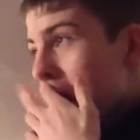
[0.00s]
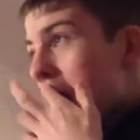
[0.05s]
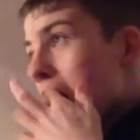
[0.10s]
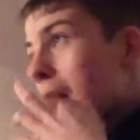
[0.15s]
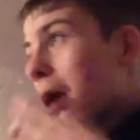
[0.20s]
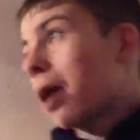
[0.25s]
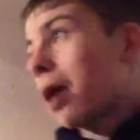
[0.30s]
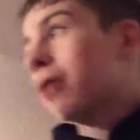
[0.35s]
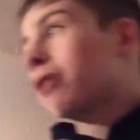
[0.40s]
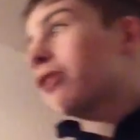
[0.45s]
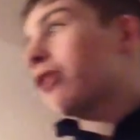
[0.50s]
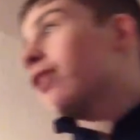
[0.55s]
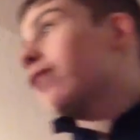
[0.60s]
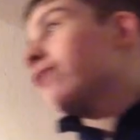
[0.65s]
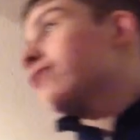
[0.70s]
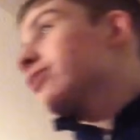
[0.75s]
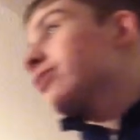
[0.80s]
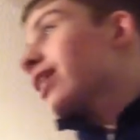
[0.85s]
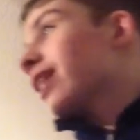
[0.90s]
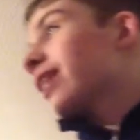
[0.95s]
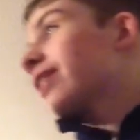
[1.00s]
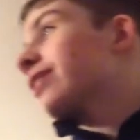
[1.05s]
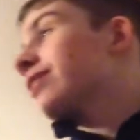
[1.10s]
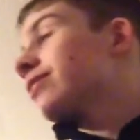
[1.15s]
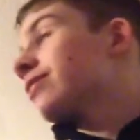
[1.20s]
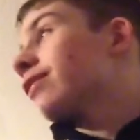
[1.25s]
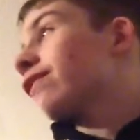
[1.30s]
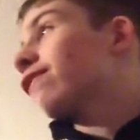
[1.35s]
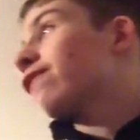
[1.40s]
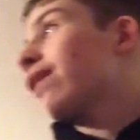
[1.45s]
Oh god, just
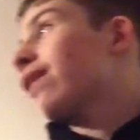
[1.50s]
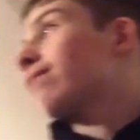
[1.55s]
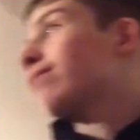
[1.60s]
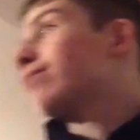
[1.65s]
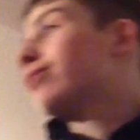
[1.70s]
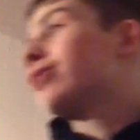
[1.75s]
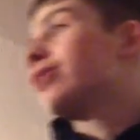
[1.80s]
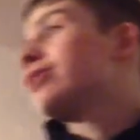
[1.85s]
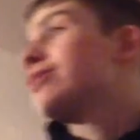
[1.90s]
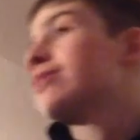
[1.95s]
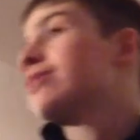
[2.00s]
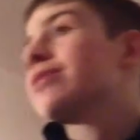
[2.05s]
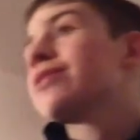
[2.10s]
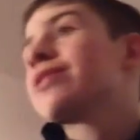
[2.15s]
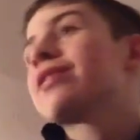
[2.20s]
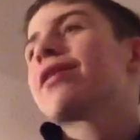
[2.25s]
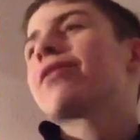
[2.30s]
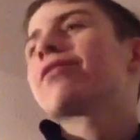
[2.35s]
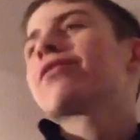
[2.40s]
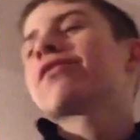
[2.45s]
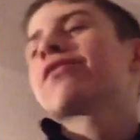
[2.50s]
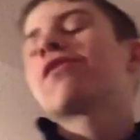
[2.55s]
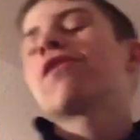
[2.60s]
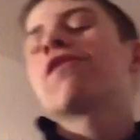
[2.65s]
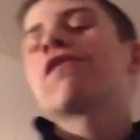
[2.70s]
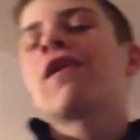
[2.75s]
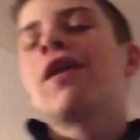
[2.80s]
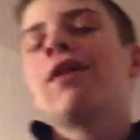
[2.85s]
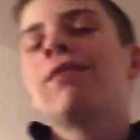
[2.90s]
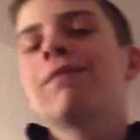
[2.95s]
angered the fanboys. The Elder Scrolls
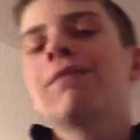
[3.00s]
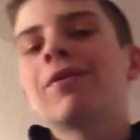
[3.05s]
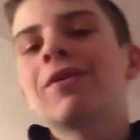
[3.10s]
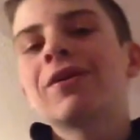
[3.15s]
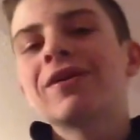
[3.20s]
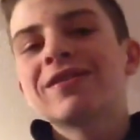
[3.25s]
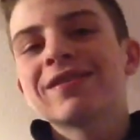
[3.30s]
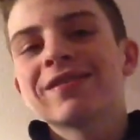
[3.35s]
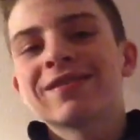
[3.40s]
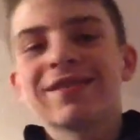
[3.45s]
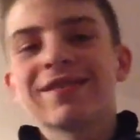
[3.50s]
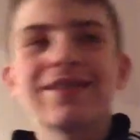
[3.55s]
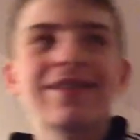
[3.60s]
fanboys.